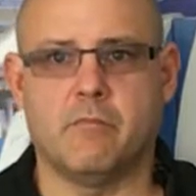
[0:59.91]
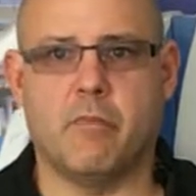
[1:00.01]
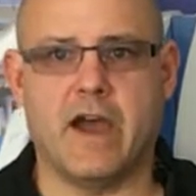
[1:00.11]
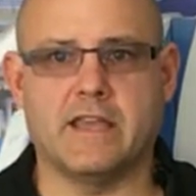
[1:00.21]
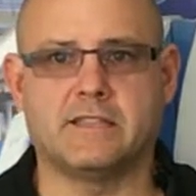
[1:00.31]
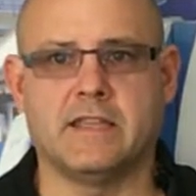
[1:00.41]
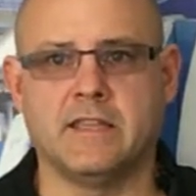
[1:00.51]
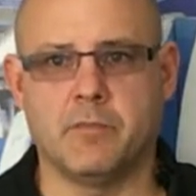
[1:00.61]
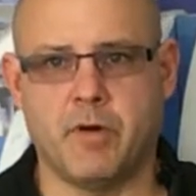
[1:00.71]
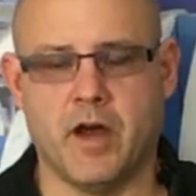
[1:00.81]
By
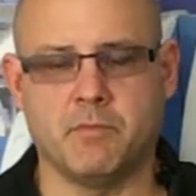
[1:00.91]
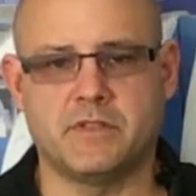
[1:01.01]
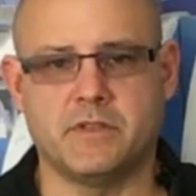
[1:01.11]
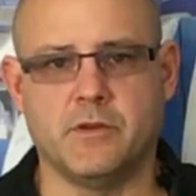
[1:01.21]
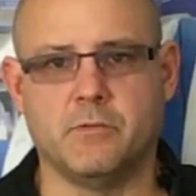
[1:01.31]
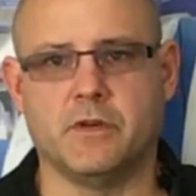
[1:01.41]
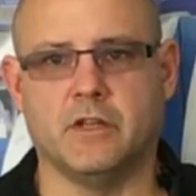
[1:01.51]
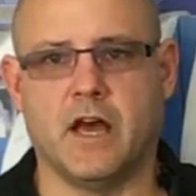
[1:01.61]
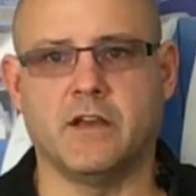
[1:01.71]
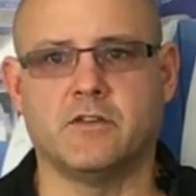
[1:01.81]
seeing the pumps, you
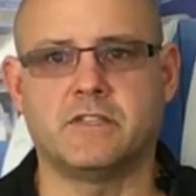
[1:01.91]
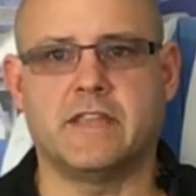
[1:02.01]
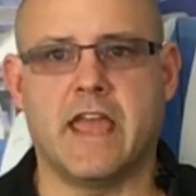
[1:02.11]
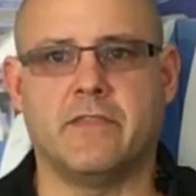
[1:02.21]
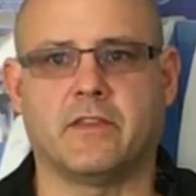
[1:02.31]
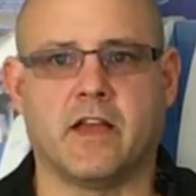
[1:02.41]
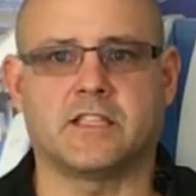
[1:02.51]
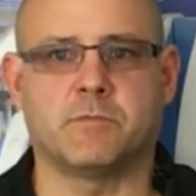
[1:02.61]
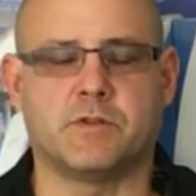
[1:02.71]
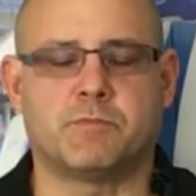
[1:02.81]
will understand the
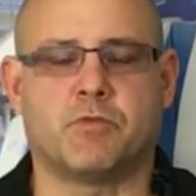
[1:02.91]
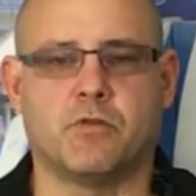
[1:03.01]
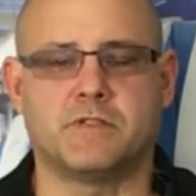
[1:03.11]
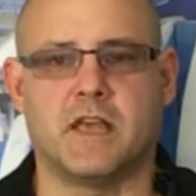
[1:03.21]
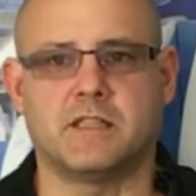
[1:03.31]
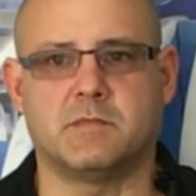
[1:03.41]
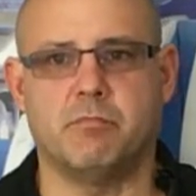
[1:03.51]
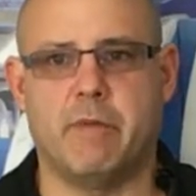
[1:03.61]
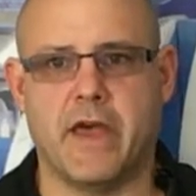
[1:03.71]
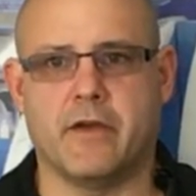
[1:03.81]
customer's process
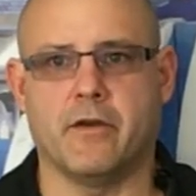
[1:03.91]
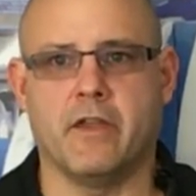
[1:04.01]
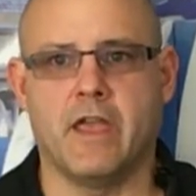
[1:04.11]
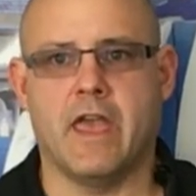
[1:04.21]
better